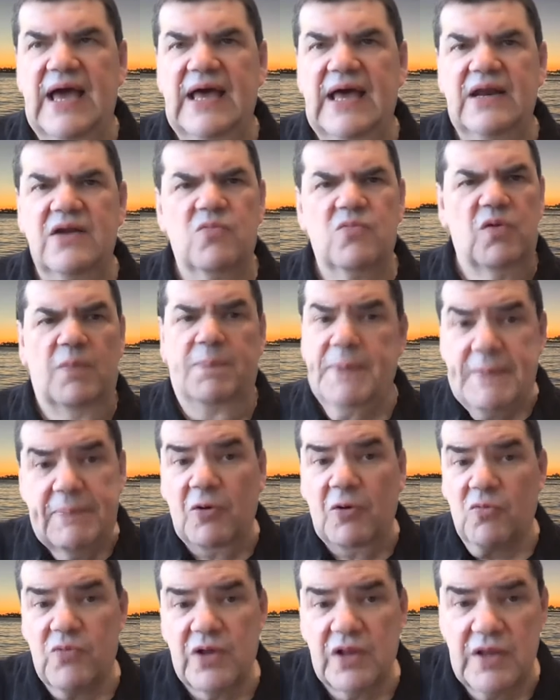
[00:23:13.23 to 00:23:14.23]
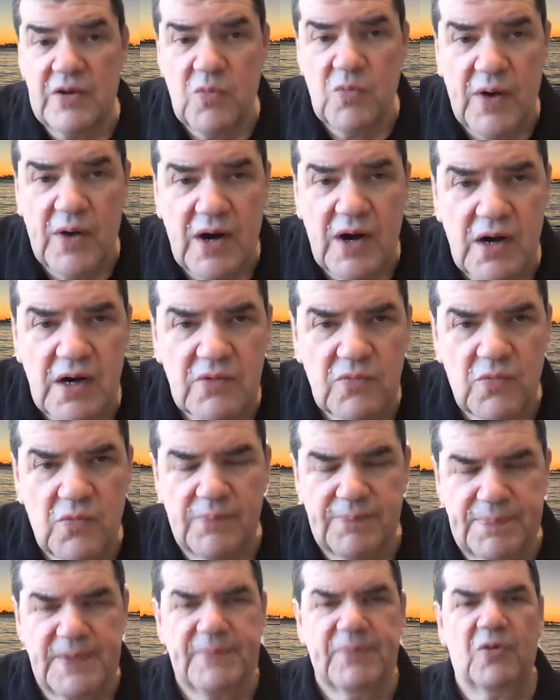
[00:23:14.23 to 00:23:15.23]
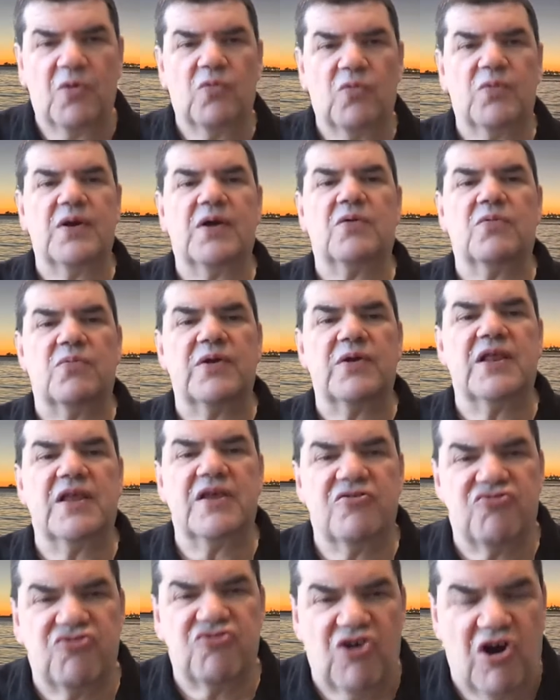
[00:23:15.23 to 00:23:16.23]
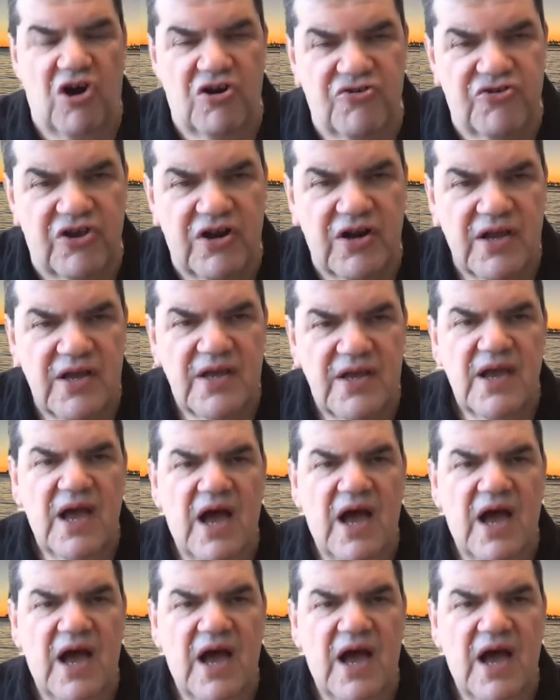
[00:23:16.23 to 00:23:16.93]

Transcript: And will people really wear it? Will people will really charge it?